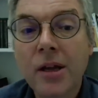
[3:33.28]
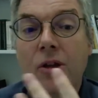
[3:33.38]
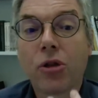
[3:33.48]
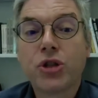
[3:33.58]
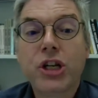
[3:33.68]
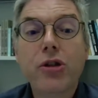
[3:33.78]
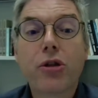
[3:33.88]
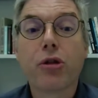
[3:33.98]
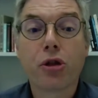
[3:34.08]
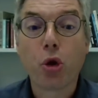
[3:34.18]
So
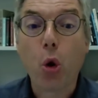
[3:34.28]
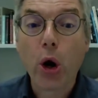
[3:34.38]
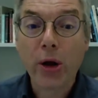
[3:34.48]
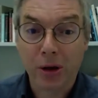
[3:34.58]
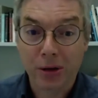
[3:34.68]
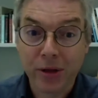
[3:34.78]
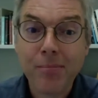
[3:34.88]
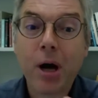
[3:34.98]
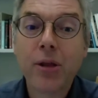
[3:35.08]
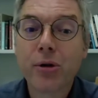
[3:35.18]
she's the soil. The
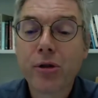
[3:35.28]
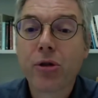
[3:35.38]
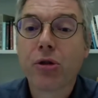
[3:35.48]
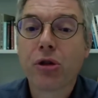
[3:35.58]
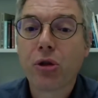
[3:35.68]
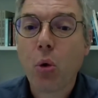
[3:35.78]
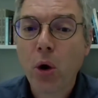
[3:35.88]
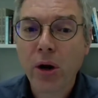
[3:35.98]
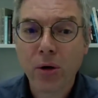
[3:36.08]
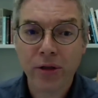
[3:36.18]
mother is the
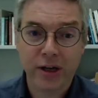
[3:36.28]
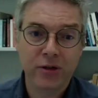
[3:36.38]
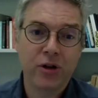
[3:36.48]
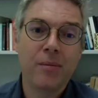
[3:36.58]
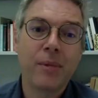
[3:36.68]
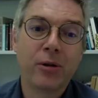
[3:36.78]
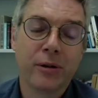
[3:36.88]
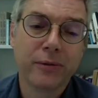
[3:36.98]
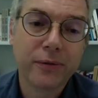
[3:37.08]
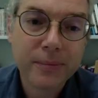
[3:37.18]
soil that you come out
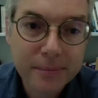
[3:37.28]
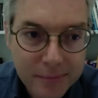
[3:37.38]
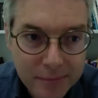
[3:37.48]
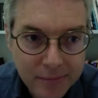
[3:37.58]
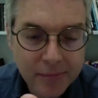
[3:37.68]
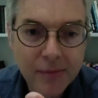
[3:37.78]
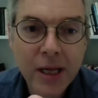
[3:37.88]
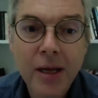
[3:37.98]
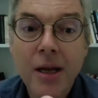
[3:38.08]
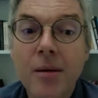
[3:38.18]
of.
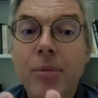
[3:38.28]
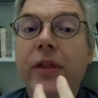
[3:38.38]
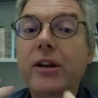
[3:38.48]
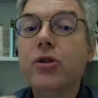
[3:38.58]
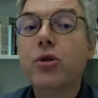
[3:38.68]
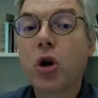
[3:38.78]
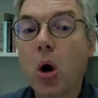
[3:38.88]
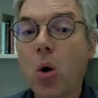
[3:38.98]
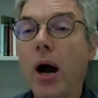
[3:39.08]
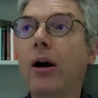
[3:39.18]
But then you
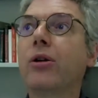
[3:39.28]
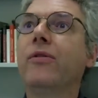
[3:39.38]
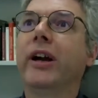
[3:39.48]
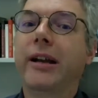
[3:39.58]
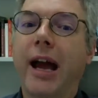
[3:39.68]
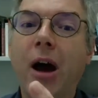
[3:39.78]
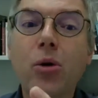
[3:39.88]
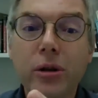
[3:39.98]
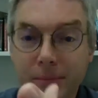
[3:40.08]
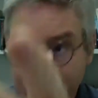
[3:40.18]
go out of it,
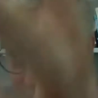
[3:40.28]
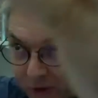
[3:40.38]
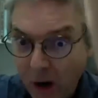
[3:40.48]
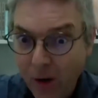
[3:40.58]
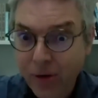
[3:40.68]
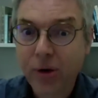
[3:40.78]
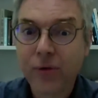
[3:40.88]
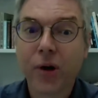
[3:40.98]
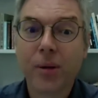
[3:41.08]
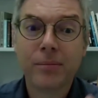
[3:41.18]
out farther
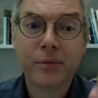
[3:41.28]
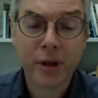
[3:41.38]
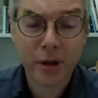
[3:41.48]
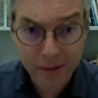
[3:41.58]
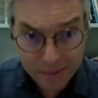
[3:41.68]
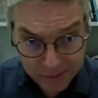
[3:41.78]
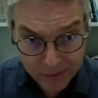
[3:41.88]
from the